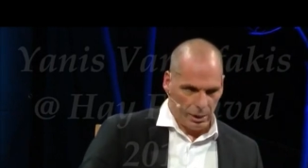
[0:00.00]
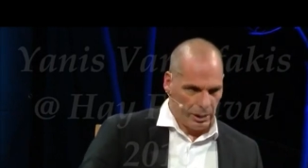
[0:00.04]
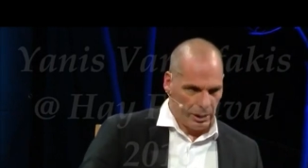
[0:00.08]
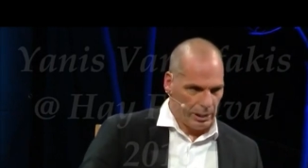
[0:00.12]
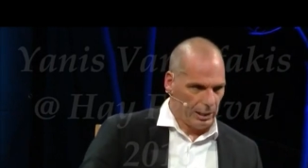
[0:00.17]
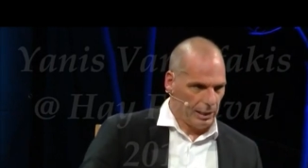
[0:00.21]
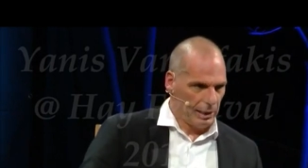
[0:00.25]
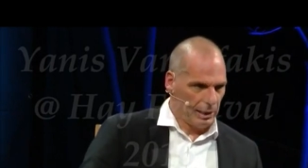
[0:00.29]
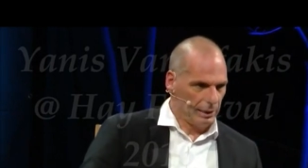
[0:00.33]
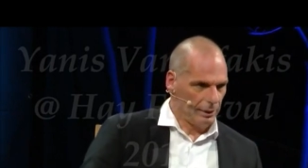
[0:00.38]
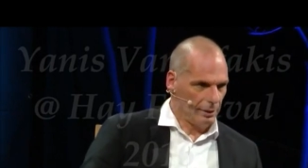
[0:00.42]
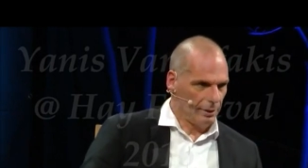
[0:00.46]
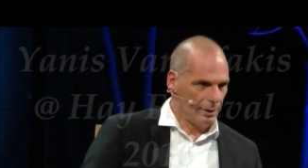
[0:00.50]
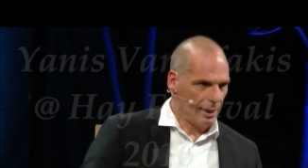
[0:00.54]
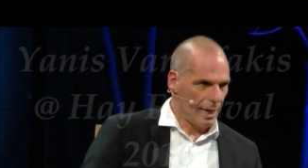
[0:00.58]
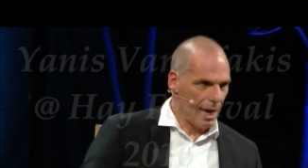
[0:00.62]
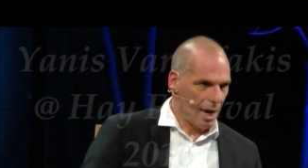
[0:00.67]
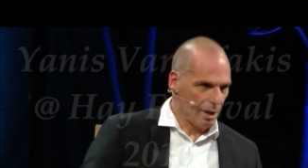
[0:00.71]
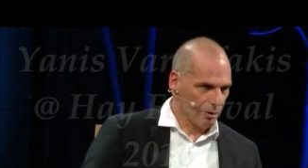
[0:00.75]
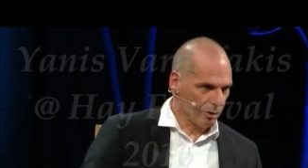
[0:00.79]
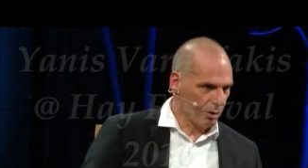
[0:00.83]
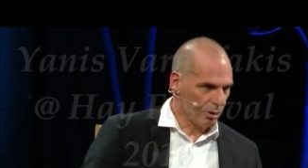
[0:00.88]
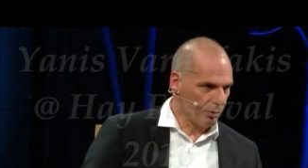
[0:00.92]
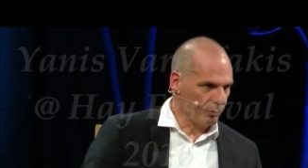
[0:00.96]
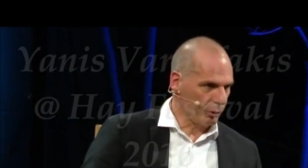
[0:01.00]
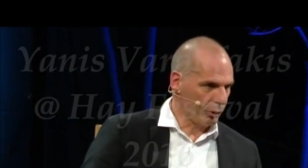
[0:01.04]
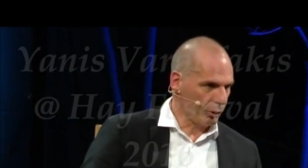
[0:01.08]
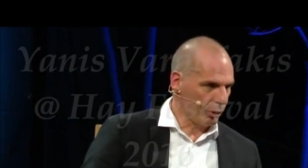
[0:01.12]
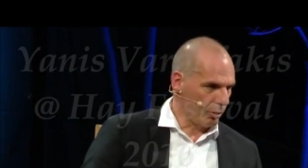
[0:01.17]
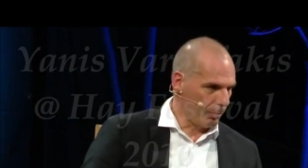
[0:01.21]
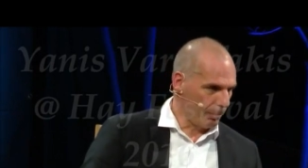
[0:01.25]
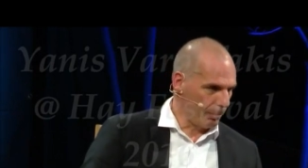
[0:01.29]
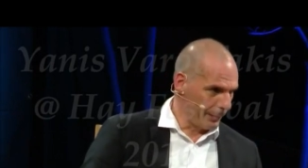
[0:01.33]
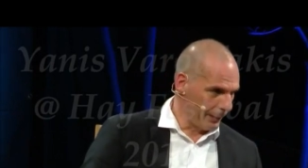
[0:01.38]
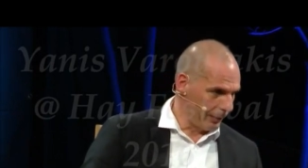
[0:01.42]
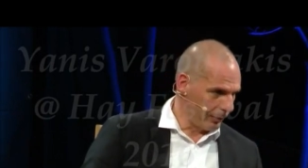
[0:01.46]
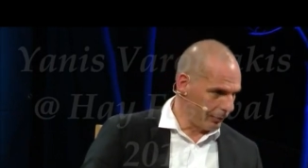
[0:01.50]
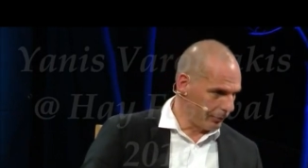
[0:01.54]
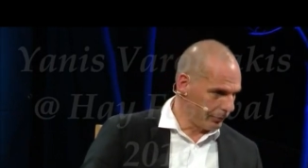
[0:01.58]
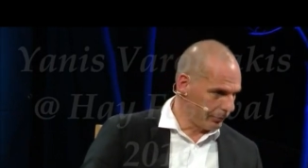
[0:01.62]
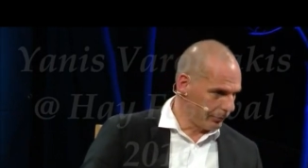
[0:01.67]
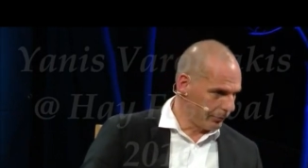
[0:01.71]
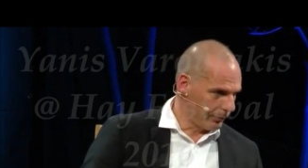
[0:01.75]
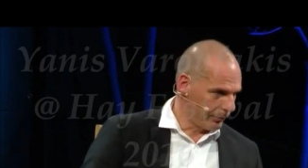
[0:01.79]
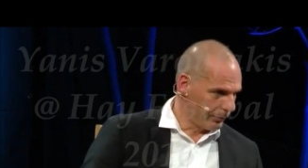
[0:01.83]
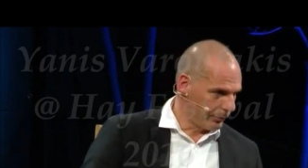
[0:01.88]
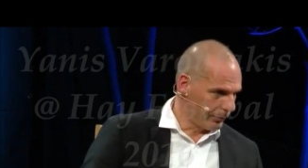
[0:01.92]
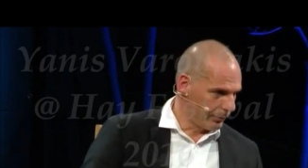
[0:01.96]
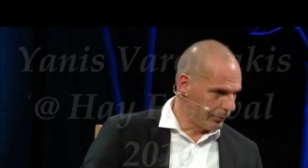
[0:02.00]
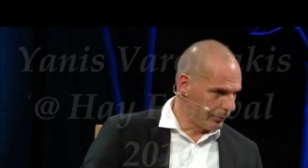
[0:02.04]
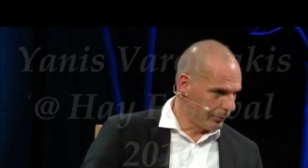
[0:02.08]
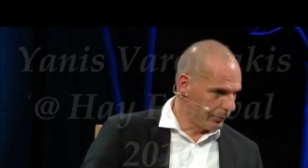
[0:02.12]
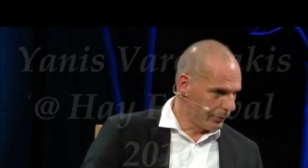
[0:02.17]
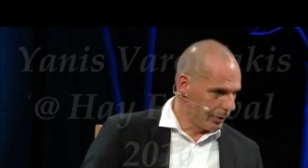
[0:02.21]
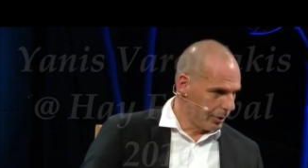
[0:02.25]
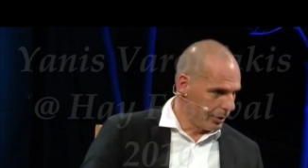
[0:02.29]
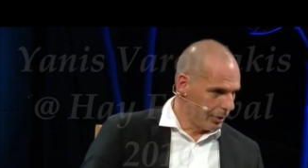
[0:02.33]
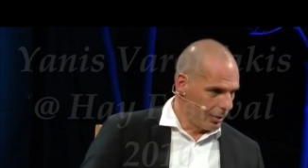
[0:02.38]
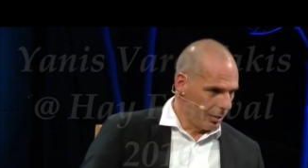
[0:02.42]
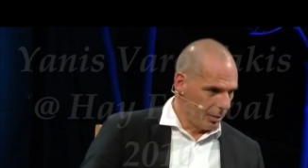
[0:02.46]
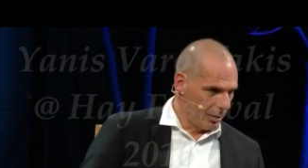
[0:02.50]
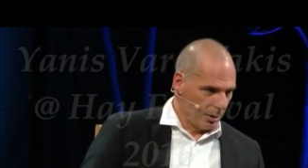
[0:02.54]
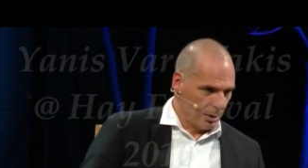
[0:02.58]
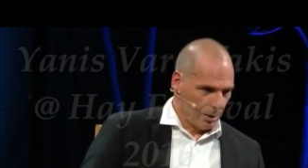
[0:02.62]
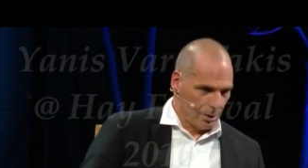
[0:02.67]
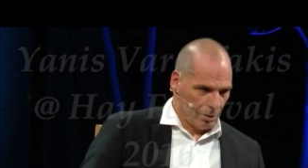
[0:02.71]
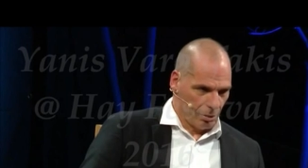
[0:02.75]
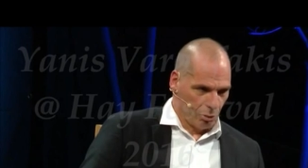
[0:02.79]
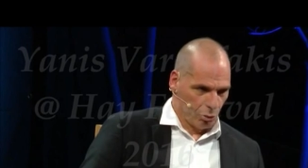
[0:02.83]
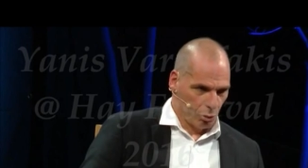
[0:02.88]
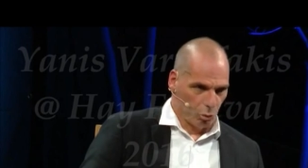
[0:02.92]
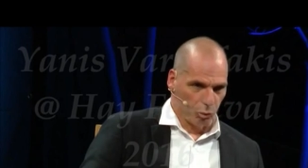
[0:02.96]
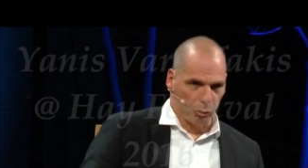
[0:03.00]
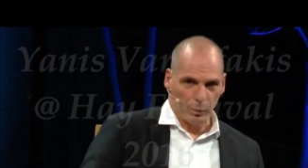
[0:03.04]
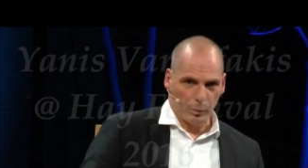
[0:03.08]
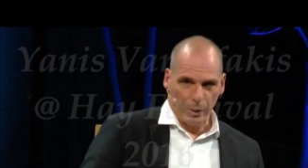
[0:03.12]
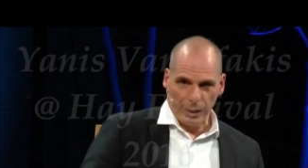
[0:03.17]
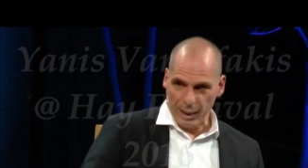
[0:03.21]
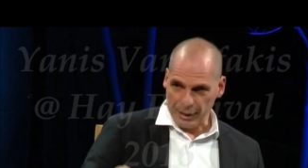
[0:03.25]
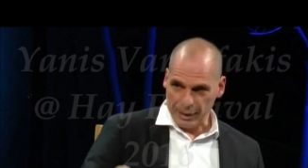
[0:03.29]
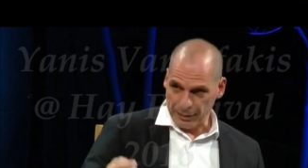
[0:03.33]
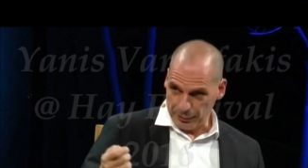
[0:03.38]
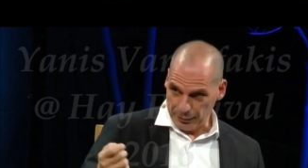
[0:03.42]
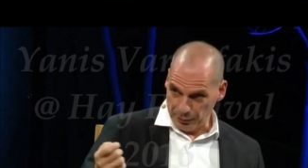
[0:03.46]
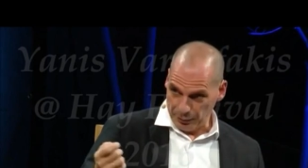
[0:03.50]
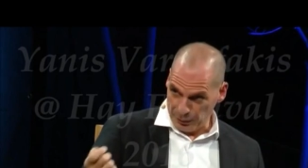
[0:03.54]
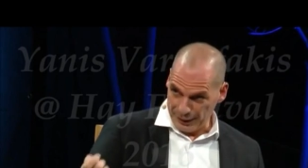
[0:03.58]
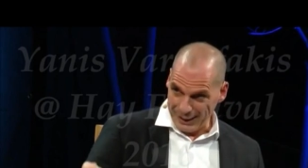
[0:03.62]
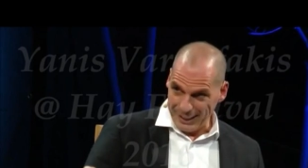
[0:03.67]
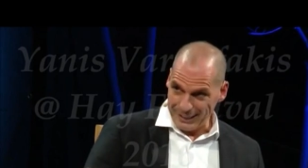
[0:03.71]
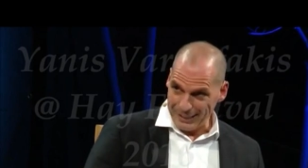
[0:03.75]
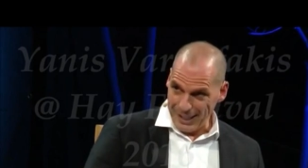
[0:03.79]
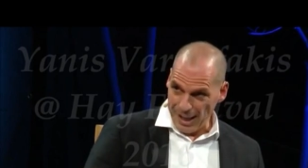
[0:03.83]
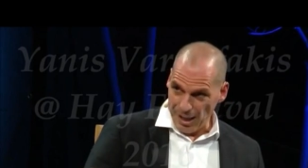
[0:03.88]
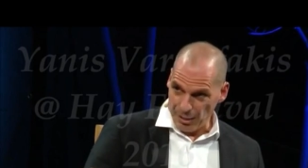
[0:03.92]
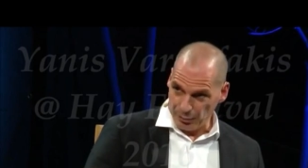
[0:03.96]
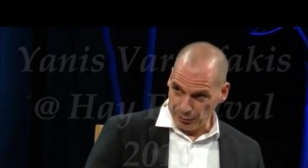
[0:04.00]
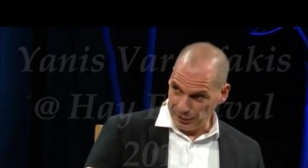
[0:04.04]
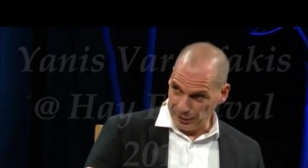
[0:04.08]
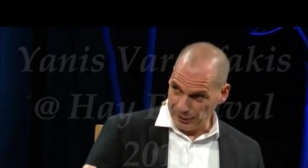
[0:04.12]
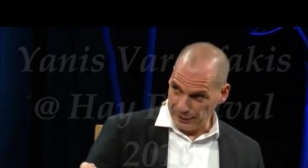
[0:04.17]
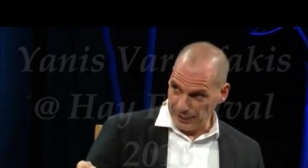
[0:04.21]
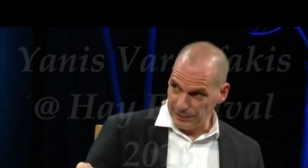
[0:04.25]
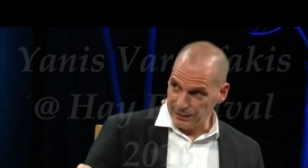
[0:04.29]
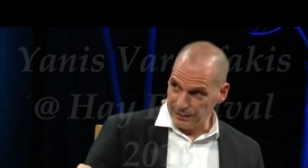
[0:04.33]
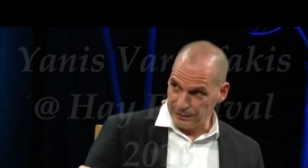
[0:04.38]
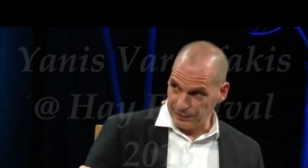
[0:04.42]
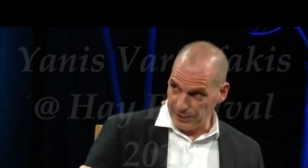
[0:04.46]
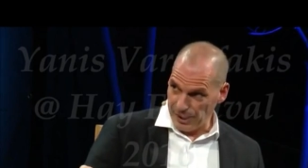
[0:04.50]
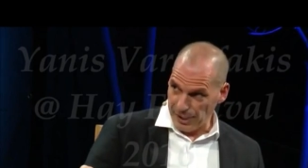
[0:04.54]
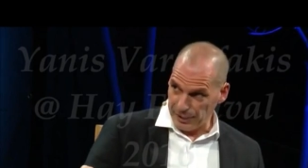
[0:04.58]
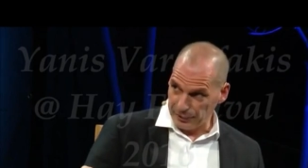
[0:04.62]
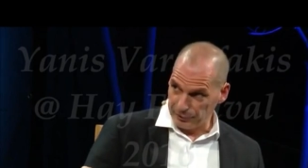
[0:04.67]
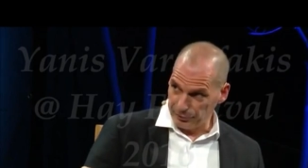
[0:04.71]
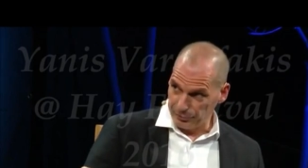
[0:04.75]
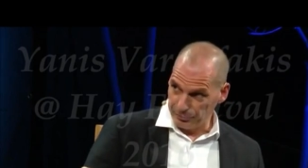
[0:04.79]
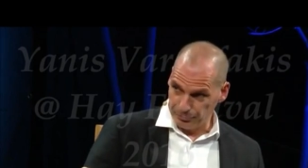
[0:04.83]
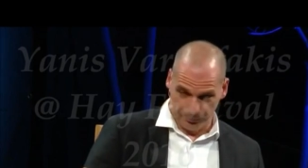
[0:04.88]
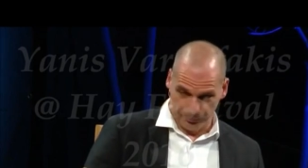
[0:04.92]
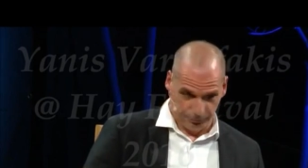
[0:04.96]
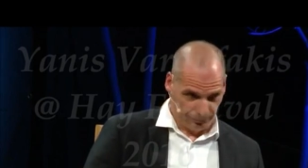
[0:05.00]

And they ask you for your opinion. Should we, uh, we get out a credit card